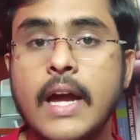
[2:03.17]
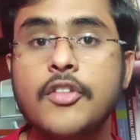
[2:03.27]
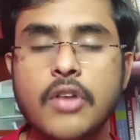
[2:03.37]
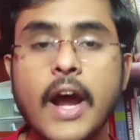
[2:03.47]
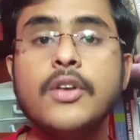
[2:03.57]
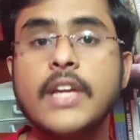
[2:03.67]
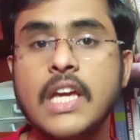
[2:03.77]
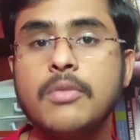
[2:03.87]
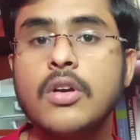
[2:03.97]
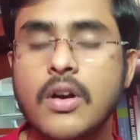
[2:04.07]
try to
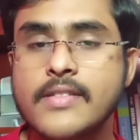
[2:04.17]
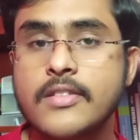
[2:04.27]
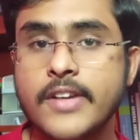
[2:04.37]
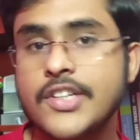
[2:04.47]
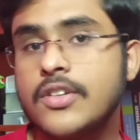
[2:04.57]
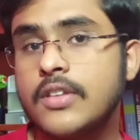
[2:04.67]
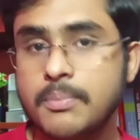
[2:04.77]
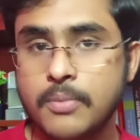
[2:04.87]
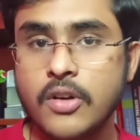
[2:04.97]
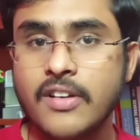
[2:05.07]
keep your concentration on the
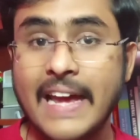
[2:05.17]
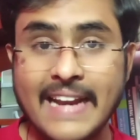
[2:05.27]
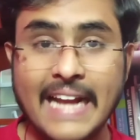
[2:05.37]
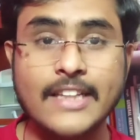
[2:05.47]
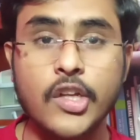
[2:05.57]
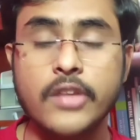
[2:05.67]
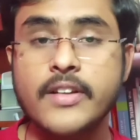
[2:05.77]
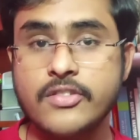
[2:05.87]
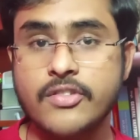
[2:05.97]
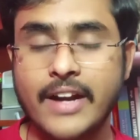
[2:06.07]
book rather than on the
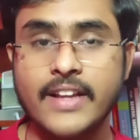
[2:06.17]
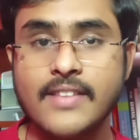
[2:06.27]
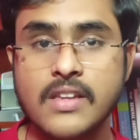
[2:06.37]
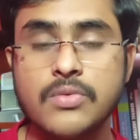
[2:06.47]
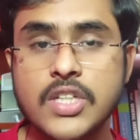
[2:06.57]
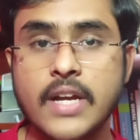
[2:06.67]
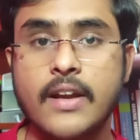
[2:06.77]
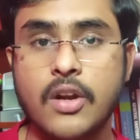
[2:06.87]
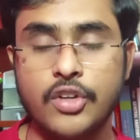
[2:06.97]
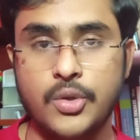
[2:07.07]
distracting things which are
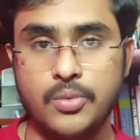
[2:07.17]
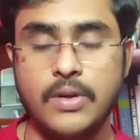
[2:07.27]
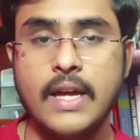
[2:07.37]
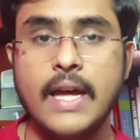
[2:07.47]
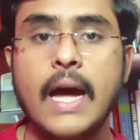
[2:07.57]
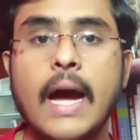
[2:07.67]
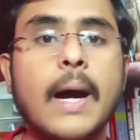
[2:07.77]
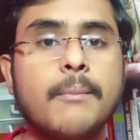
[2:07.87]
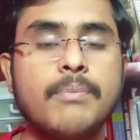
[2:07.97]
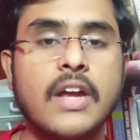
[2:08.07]
around you.
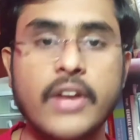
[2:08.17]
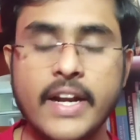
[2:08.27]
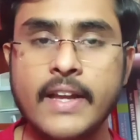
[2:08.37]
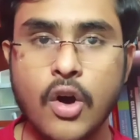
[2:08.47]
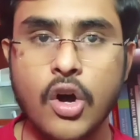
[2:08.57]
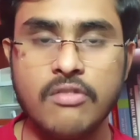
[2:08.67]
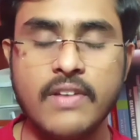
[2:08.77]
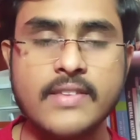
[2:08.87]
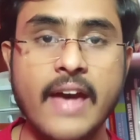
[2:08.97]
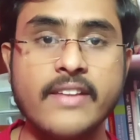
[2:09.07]
Reading
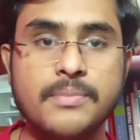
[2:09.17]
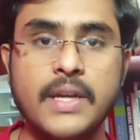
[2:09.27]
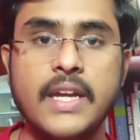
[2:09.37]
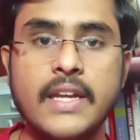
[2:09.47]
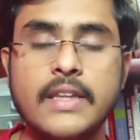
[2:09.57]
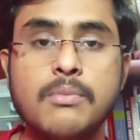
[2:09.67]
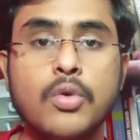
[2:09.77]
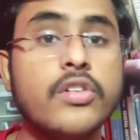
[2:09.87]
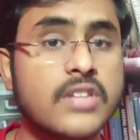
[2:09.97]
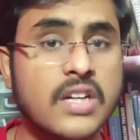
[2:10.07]
always has been the
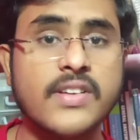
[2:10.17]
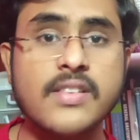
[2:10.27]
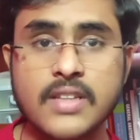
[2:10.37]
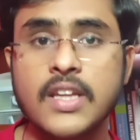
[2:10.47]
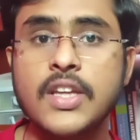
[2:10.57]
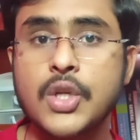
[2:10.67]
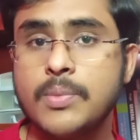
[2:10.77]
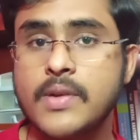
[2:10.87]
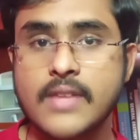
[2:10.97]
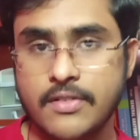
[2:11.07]
most toughest thing
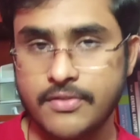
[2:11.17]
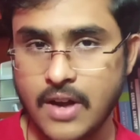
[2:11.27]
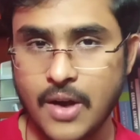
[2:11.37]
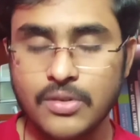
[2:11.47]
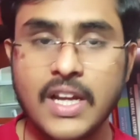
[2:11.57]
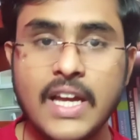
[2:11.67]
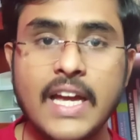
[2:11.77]
humans have found.